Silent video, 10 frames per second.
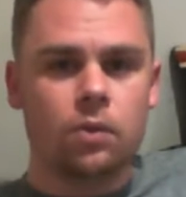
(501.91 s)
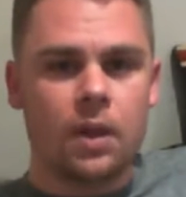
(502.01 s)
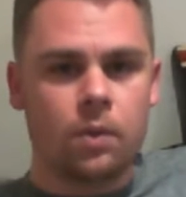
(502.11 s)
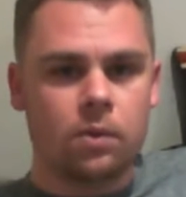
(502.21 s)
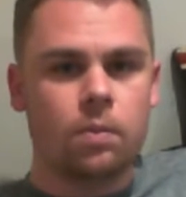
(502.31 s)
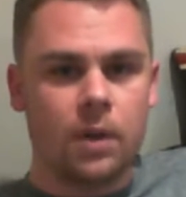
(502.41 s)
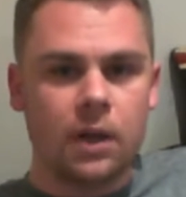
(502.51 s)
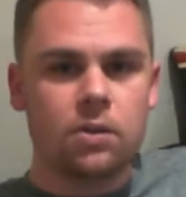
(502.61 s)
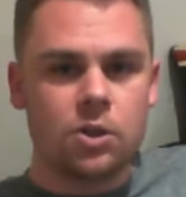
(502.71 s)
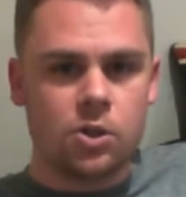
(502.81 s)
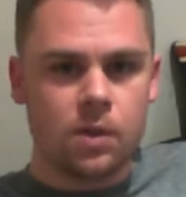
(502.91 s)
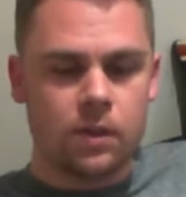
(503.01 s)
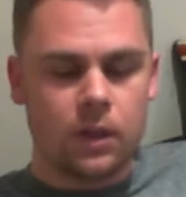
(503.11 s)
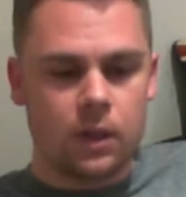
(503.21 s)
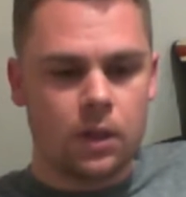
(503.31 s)
That was the biggest issue, I
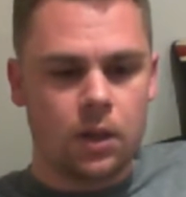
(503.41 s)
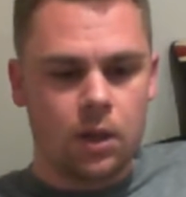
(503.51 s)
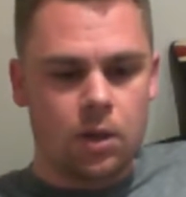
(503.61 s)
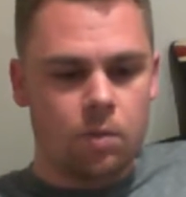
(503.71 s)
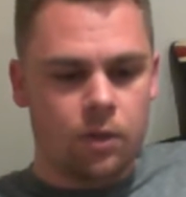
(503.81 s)
think. I